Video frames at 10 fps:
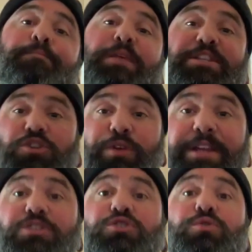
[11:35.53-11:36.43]
It's a
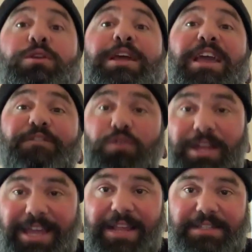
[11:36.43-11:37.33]
great suit if you
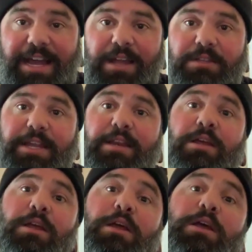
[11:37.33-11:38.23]
could get it dialed in.
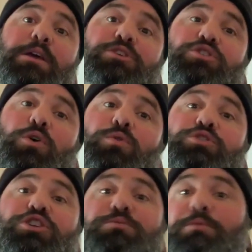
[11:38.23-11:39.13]
So
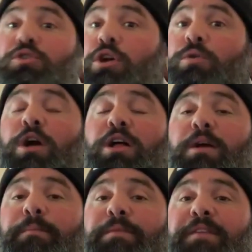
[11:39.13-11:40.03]
just,
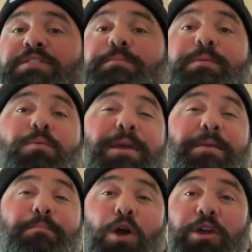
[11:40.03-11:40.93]
I've seen people
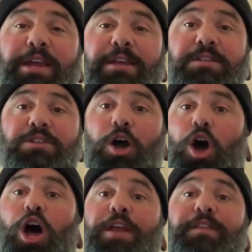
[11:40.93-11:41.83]
make markings
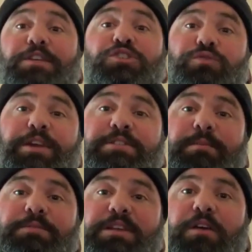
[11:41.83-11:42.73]
on the strings
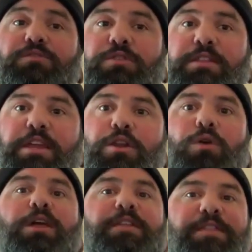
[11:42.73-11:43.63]
themselves so that they
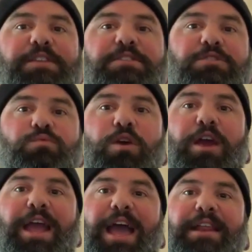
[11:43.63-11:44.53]
know, like, this is where
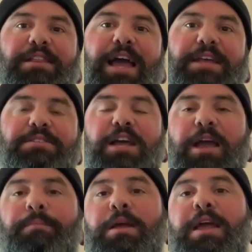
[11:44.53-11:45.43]
I had it last
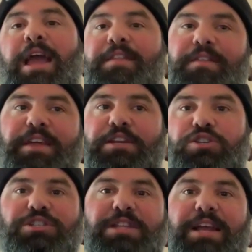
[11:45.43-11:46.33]
time, and then they can
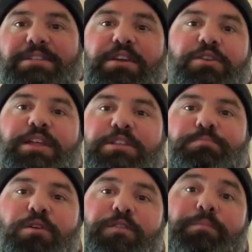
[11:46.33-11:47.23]
just slide it there and then it's
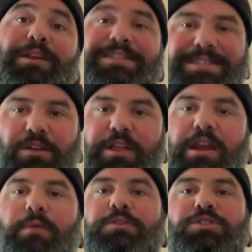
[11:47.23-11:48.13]
perfect. But until then,
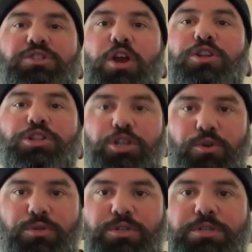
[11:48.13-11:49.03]
I would start
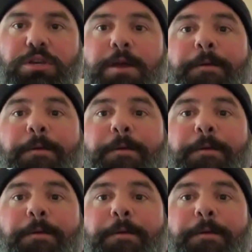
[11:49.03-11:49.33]
loose